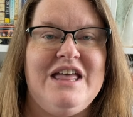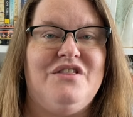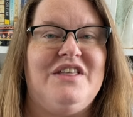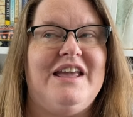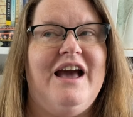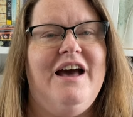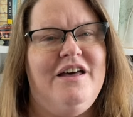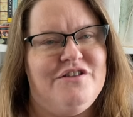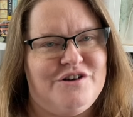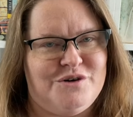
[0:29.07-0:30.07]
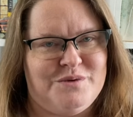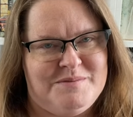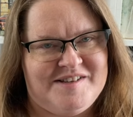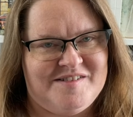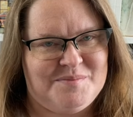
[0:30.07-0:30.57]
the other
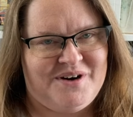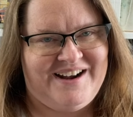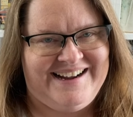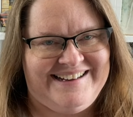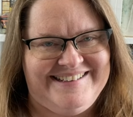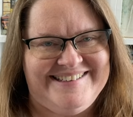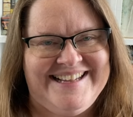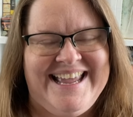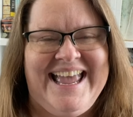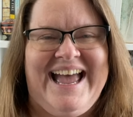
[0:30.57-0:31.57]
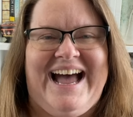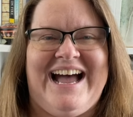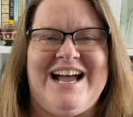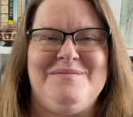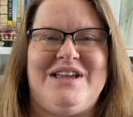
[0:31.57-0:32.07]
Women's Prize.
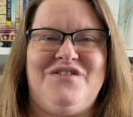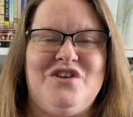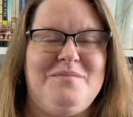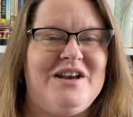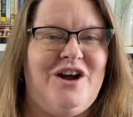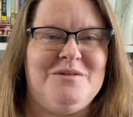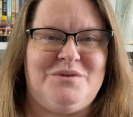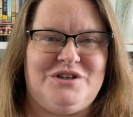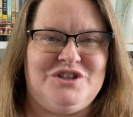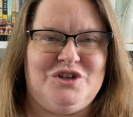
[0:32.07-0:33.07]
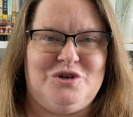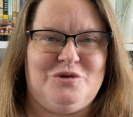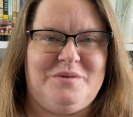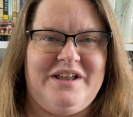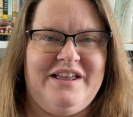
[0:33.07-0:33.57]
Um, if you've been on
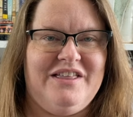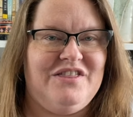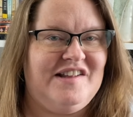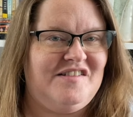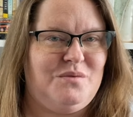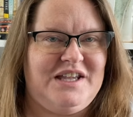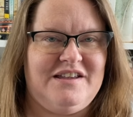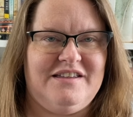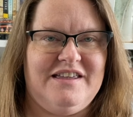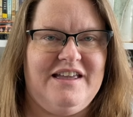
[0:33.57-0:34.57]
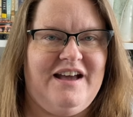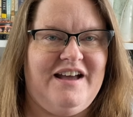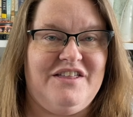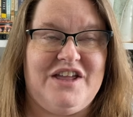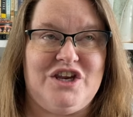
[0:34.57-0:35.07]
BookTube this week,
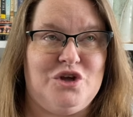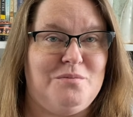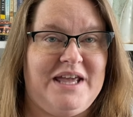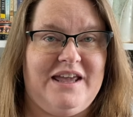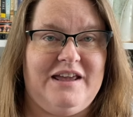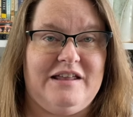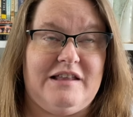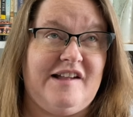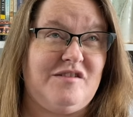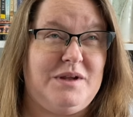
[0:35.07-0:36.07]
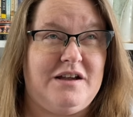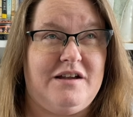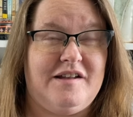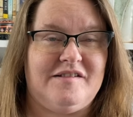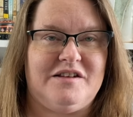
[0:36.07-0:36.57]
uh, then you may, and last week I
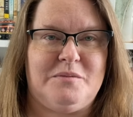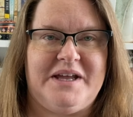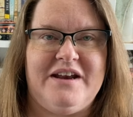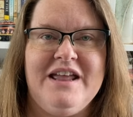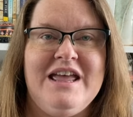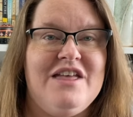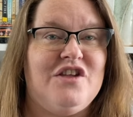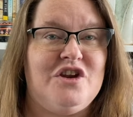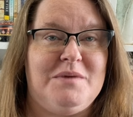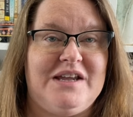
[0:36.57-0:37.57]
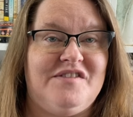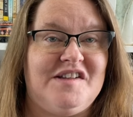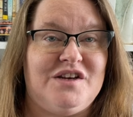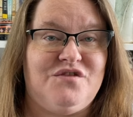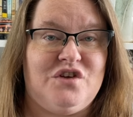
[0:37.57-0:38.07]
guess a little bit, then you may have
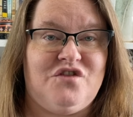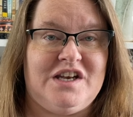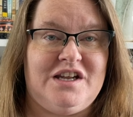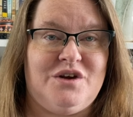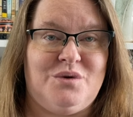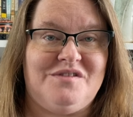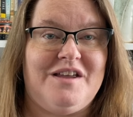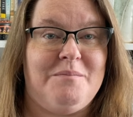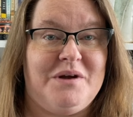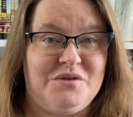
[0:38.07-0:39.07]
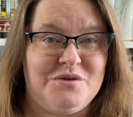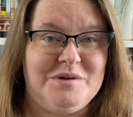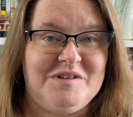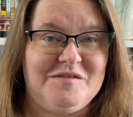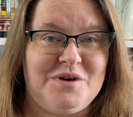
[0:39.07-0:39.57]
seen a few videos about the
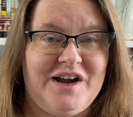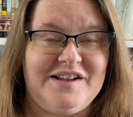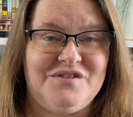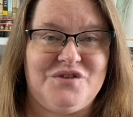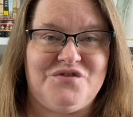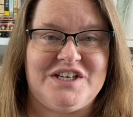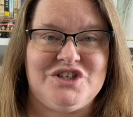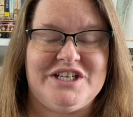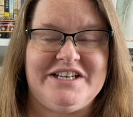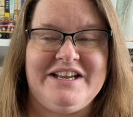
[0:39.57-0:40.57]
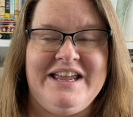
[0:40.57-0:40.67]
Women's Prize for Fiction.